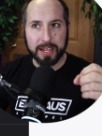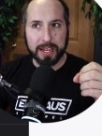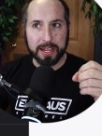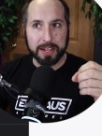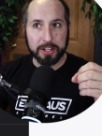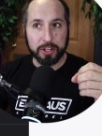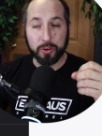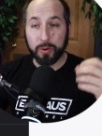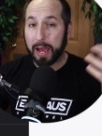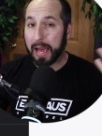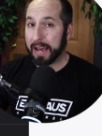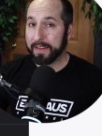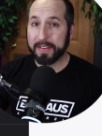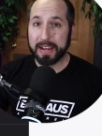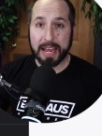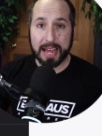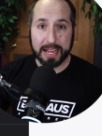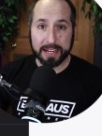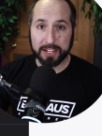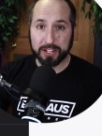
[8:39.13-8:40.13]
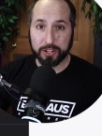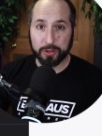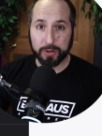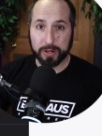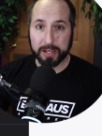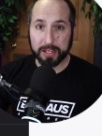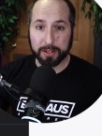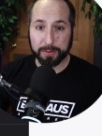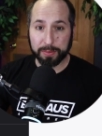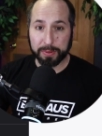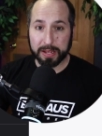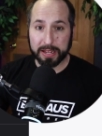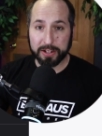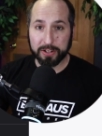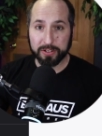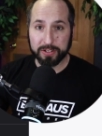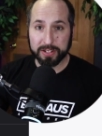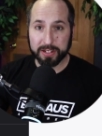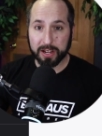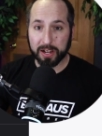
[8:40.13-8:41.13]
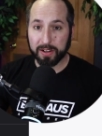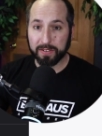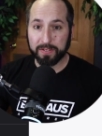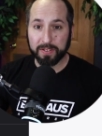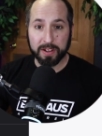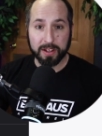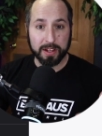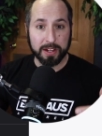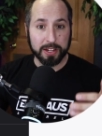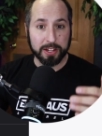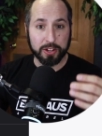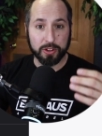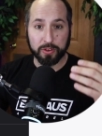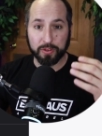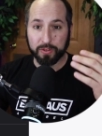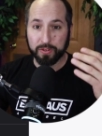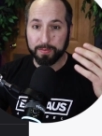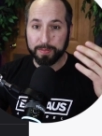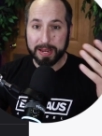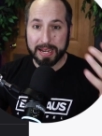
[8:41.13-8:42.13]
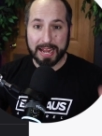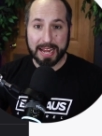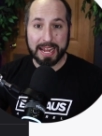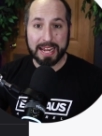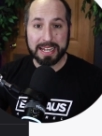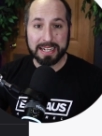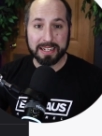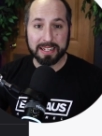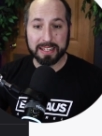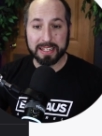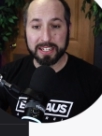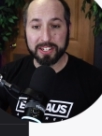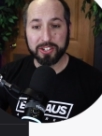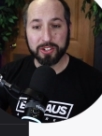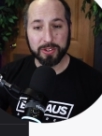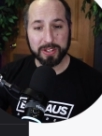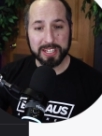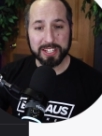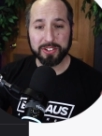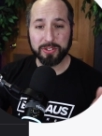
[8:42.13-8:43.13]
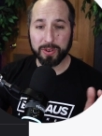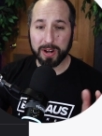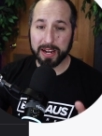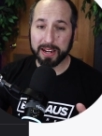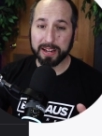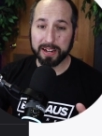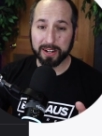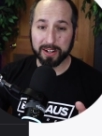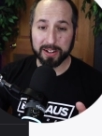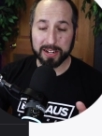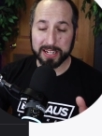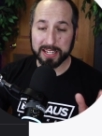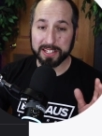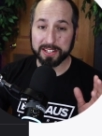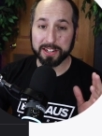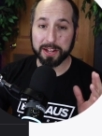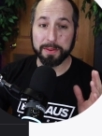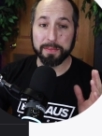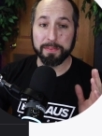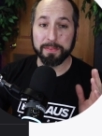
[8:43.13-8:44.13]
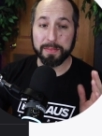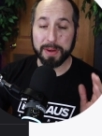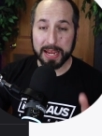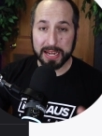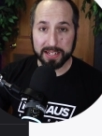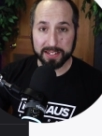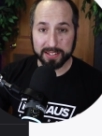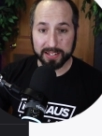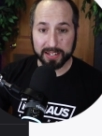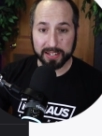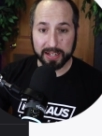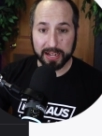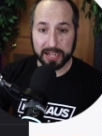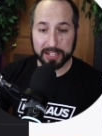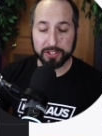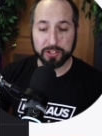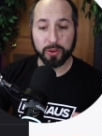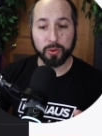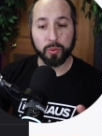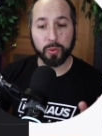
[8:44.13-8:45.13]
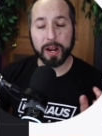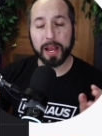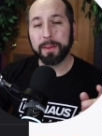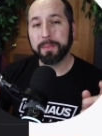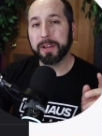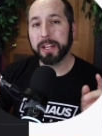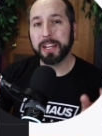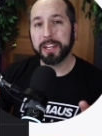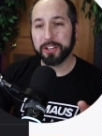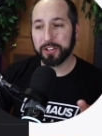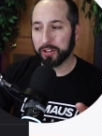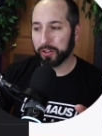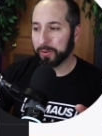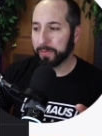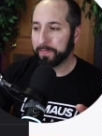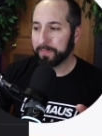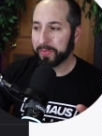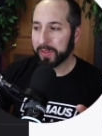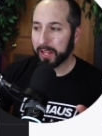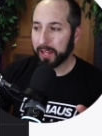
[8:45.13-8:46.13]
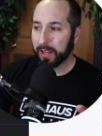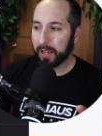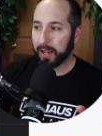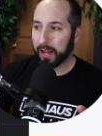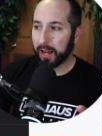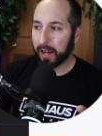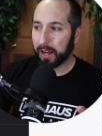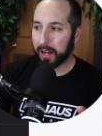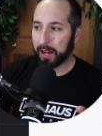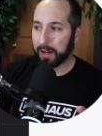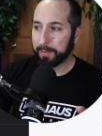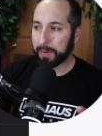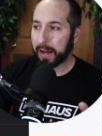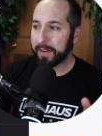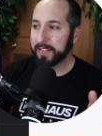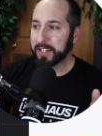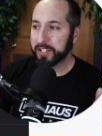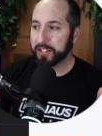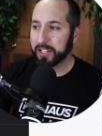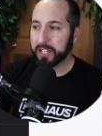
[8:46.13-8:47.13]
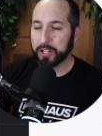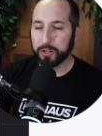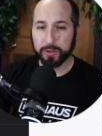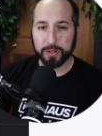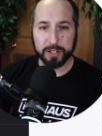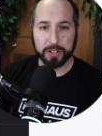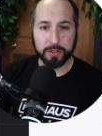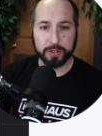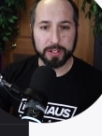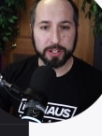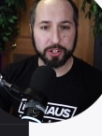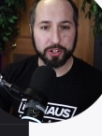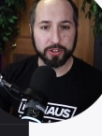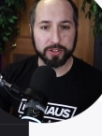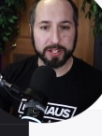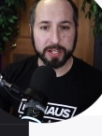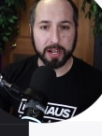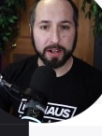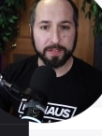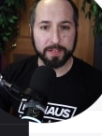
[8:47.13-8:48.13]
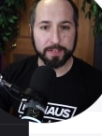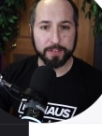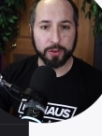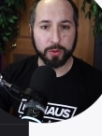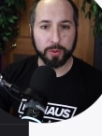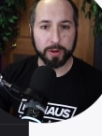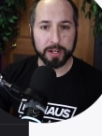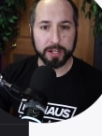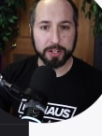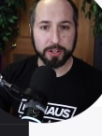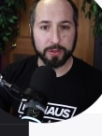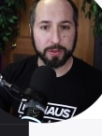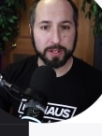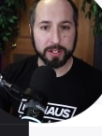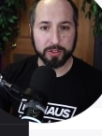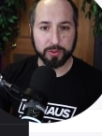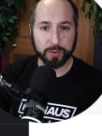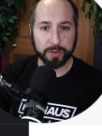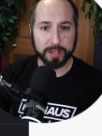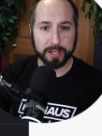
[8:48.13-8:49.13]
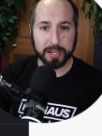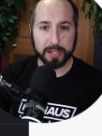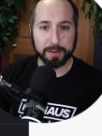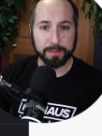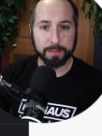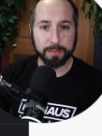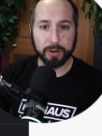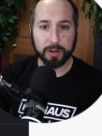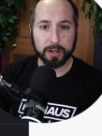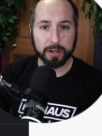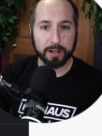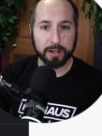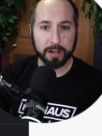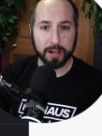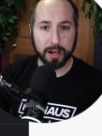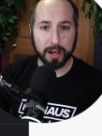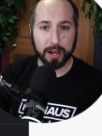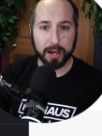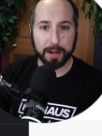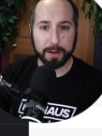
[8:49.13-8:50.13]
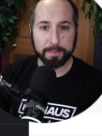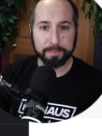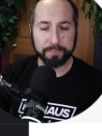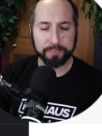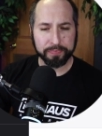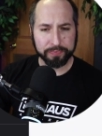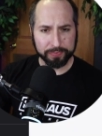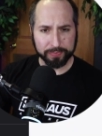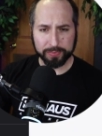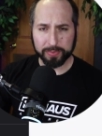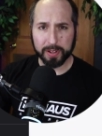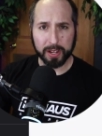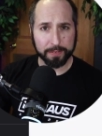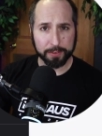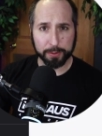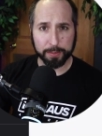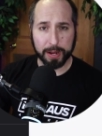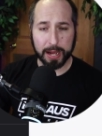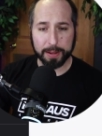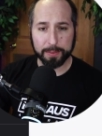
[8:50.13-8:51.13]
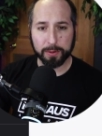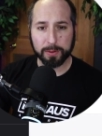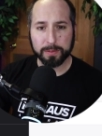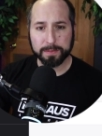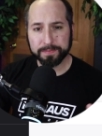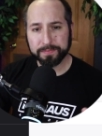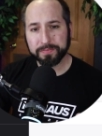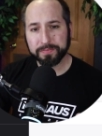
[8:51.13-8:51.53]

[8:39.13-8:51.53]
You haven't had to do any of the plan yourself. You've been handed this. So this right here is amazing, guys. So what I'm going to do, um, obviously you can do this yourself if you want to do this with any book um, of the Bible.